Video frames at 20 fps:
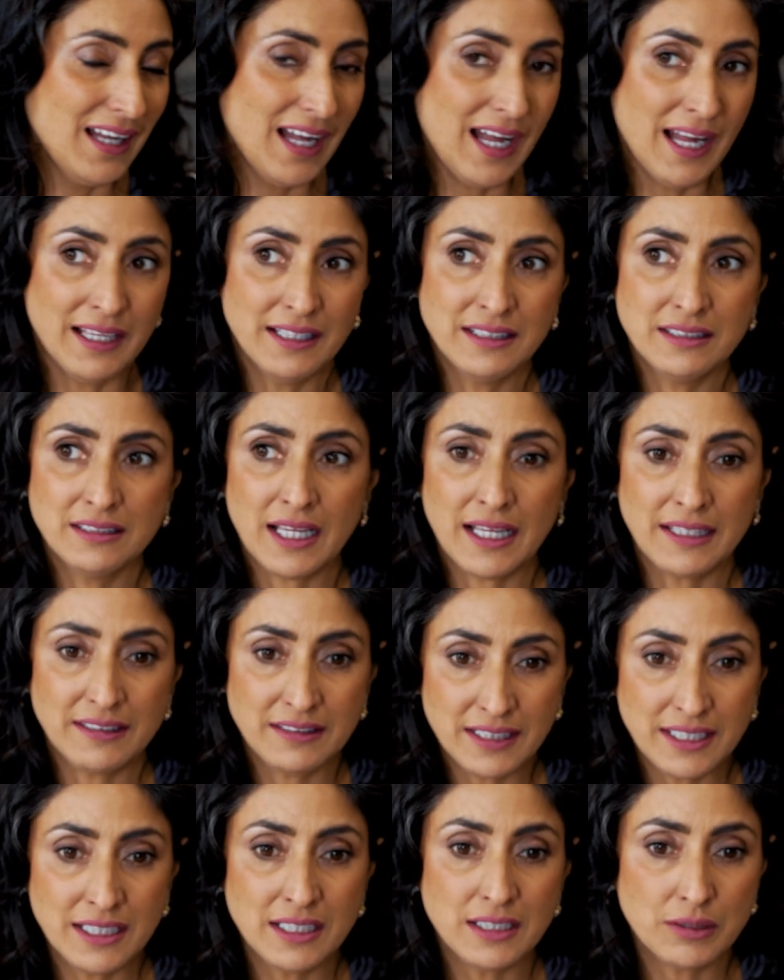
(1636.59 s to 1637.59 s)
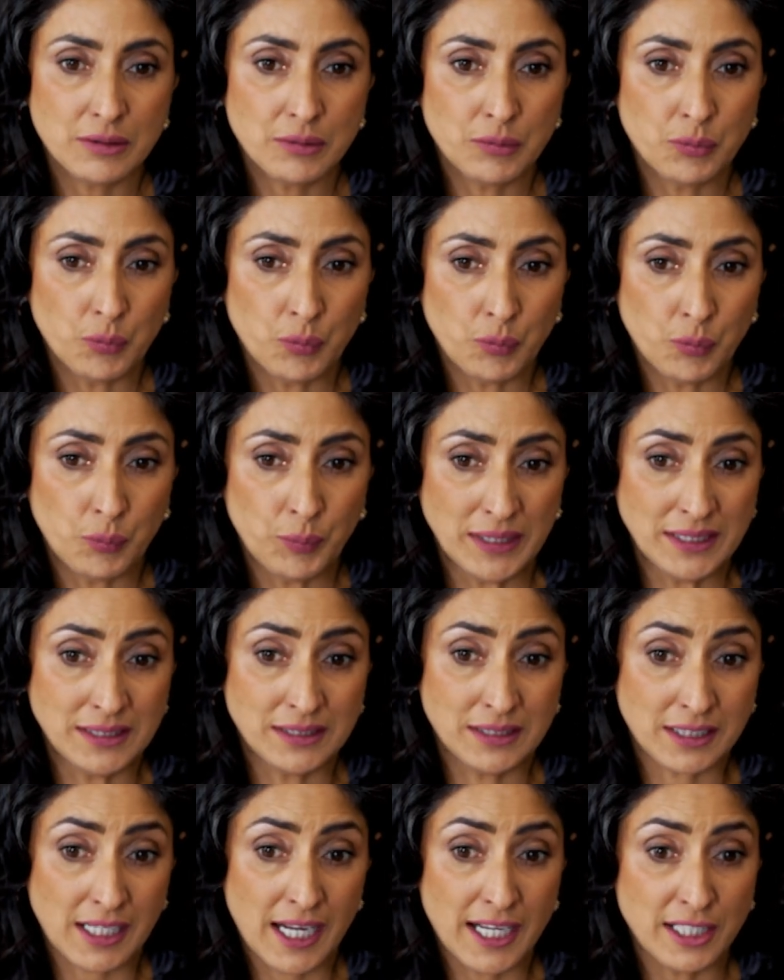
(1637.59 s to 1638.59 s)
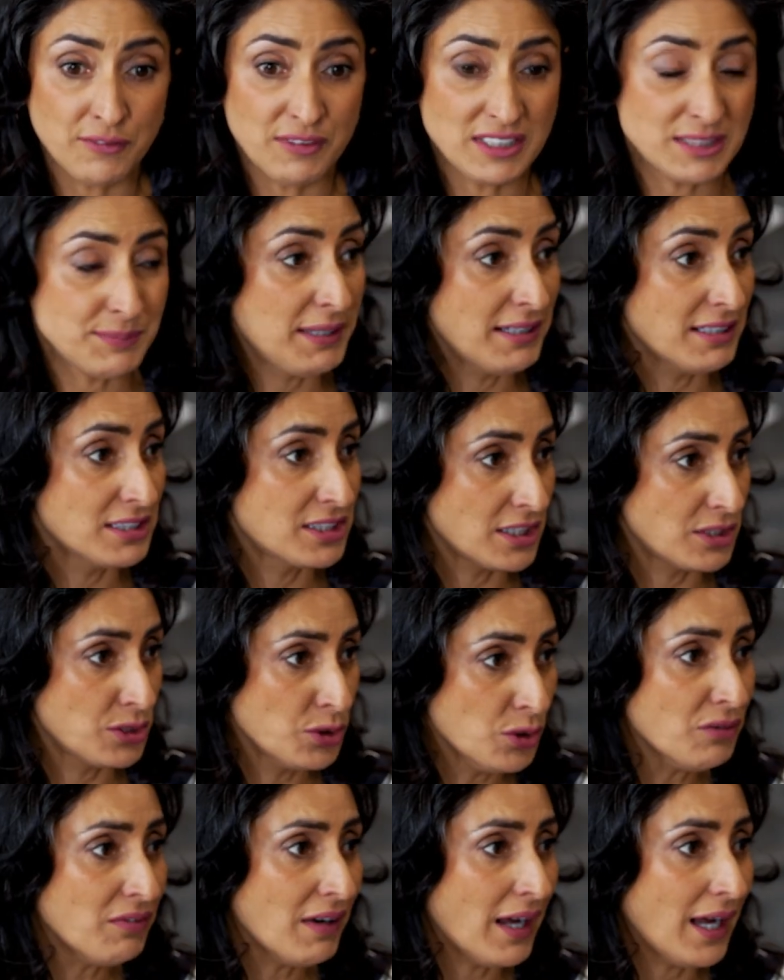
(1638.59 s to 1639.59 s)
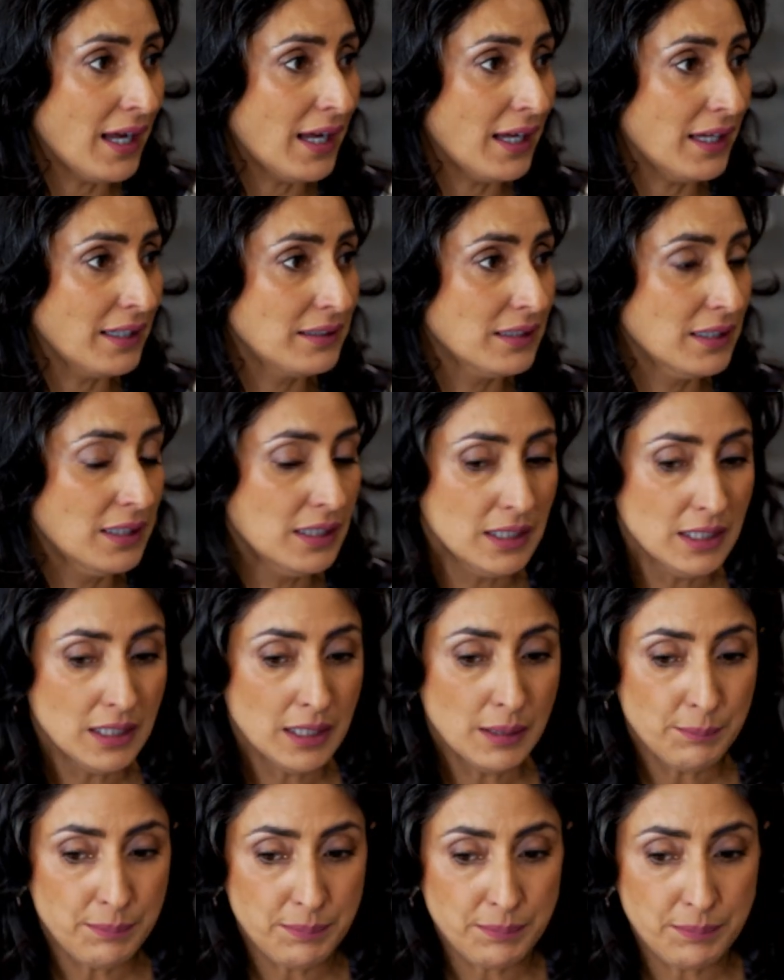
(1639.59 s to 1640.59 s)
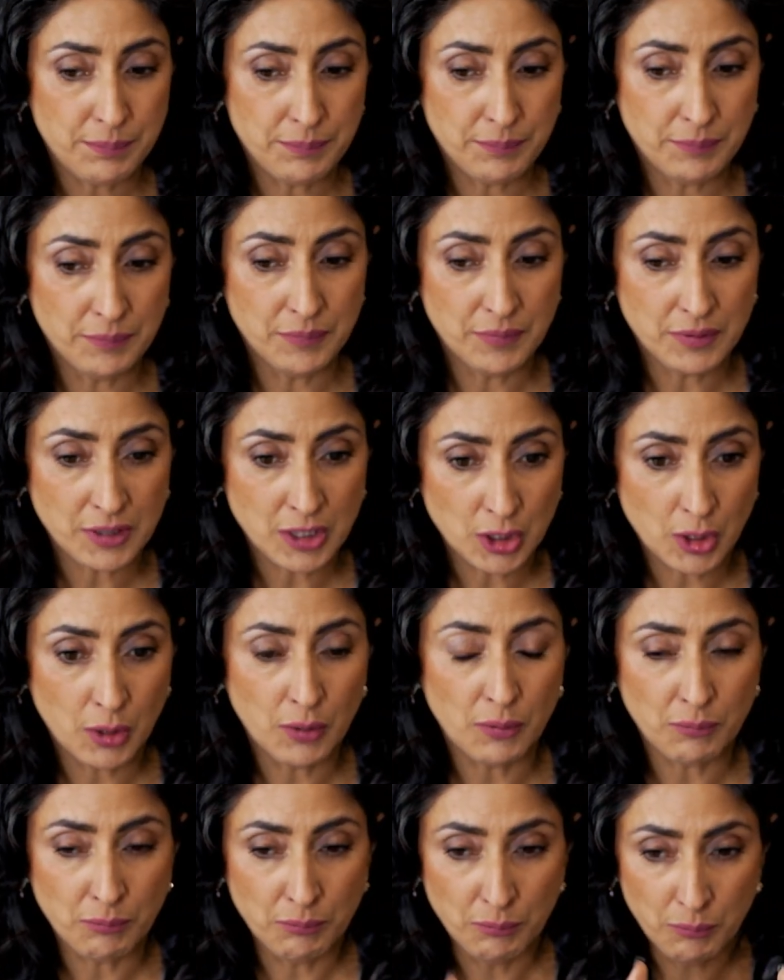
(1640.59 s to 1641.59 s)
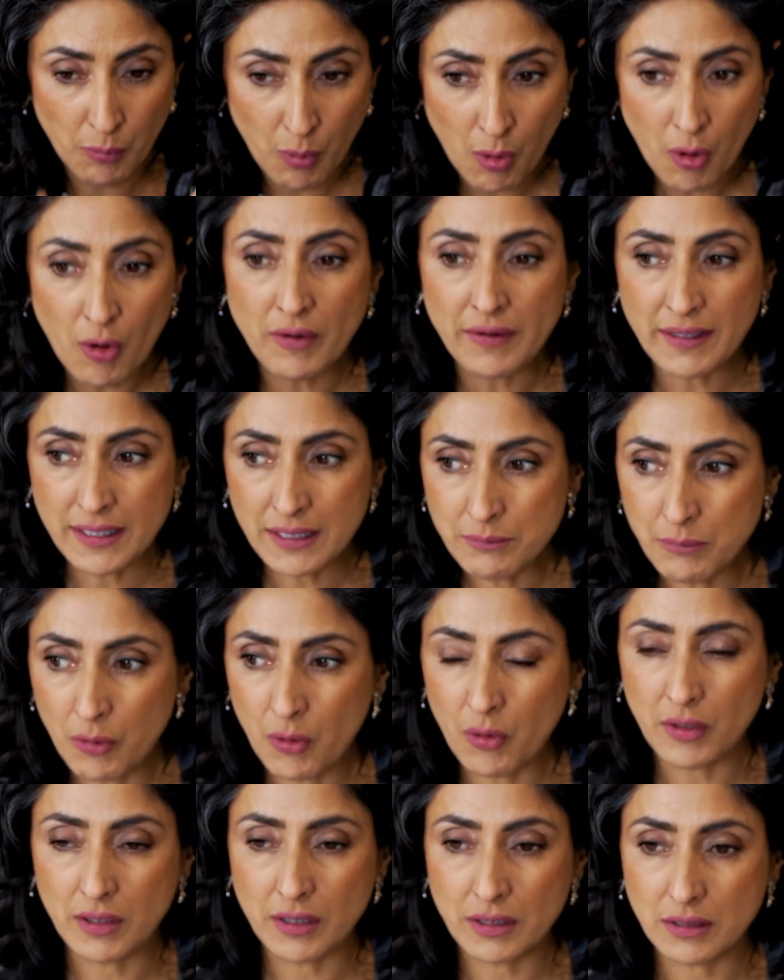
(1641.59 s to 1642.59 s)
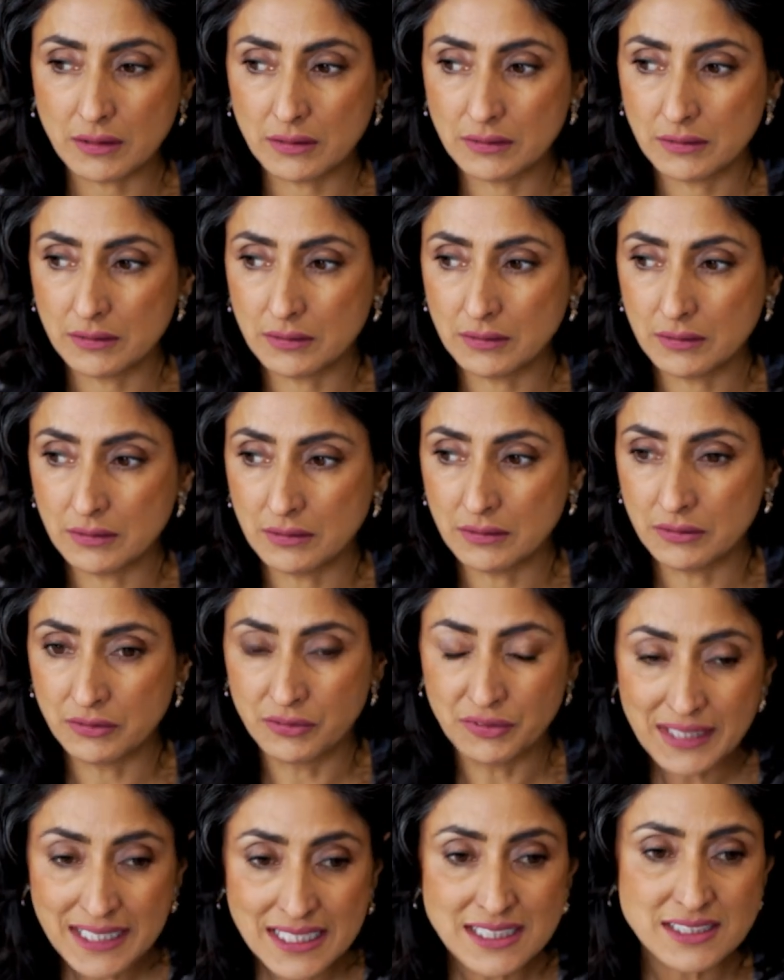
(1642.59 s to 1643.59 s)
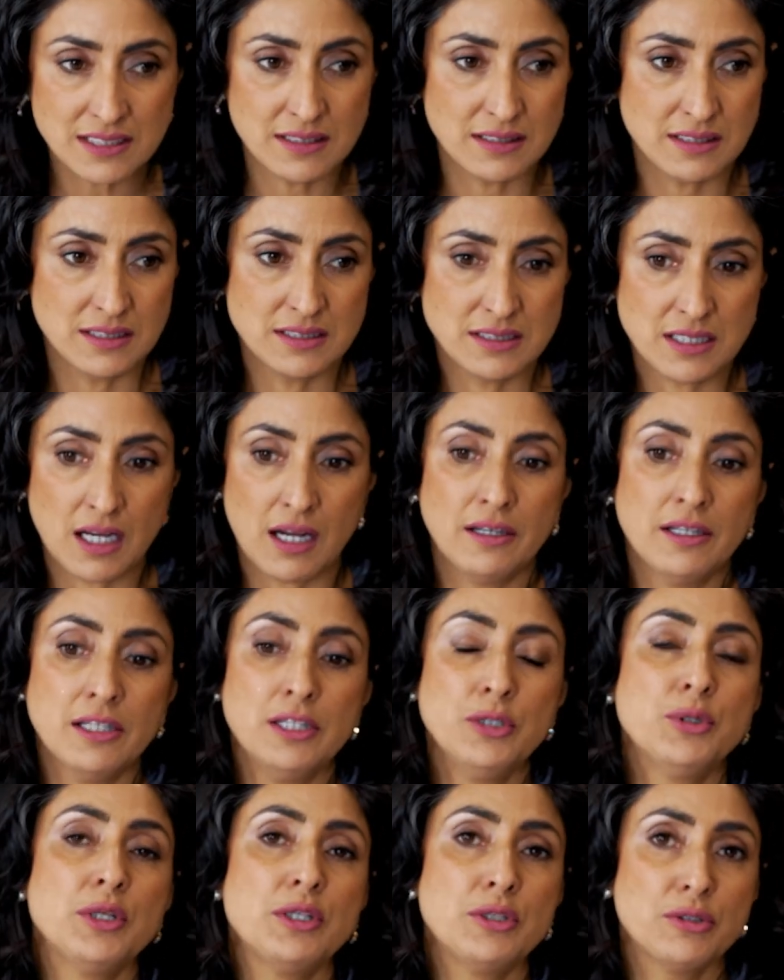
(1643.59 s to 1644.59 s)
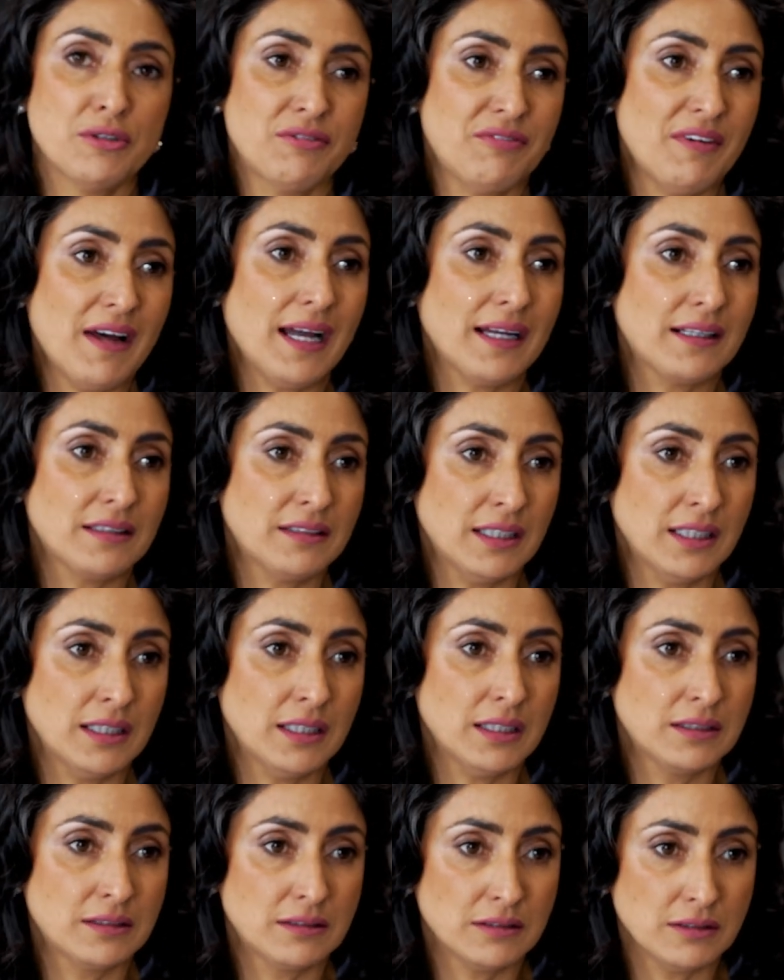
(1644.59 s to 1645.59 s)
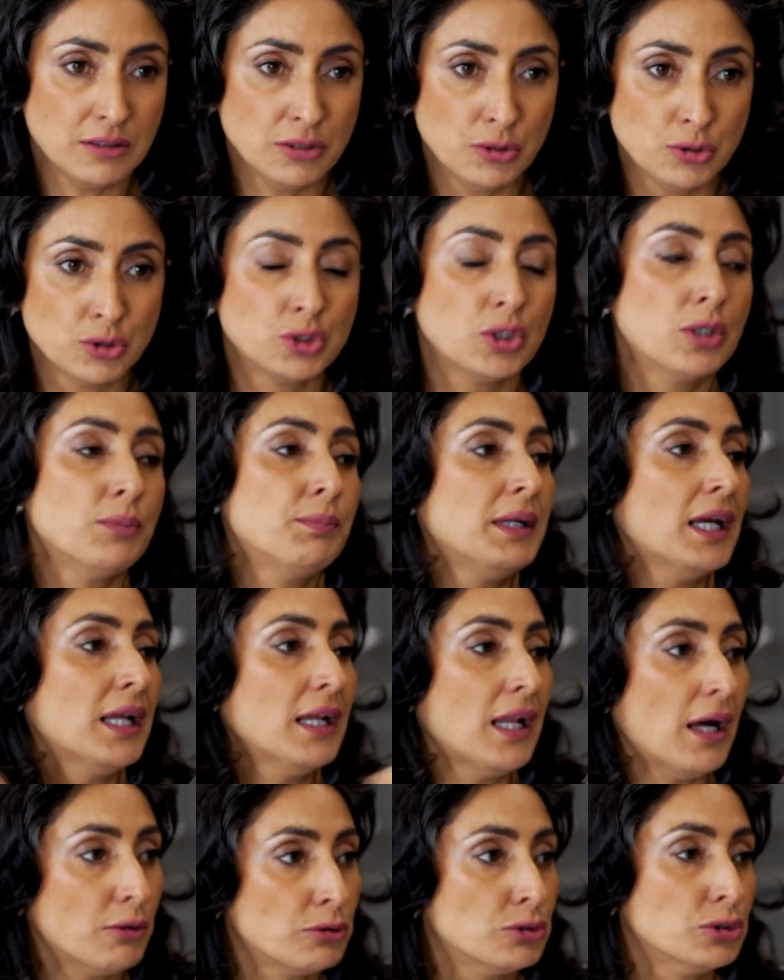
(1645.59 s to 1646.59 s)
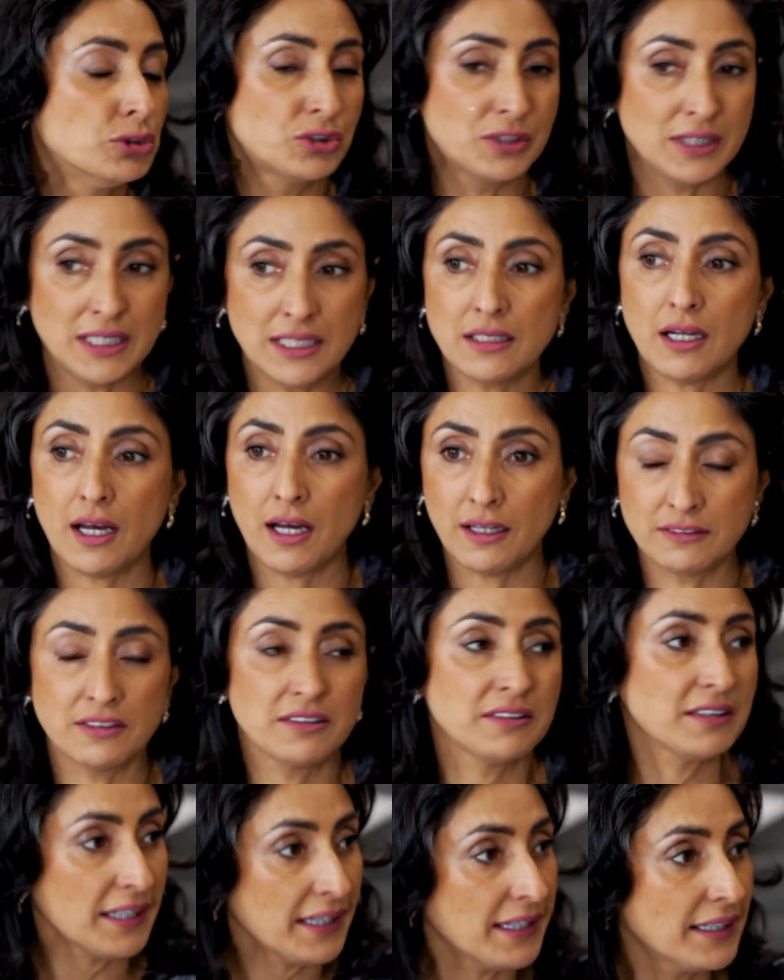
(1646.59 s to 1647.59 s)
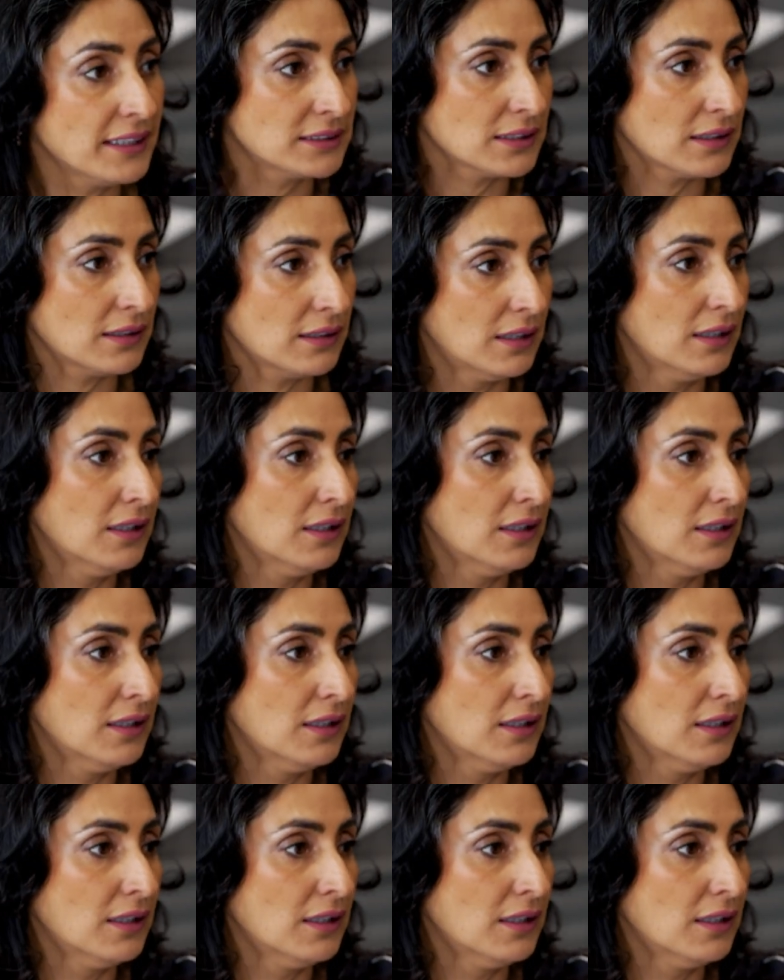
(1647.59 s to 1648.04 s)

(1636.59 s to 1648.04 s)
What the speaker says: And I think with the kind of experience that you've had, you know, more and more reasons are alluding to the fact that you should be allowed to treat other things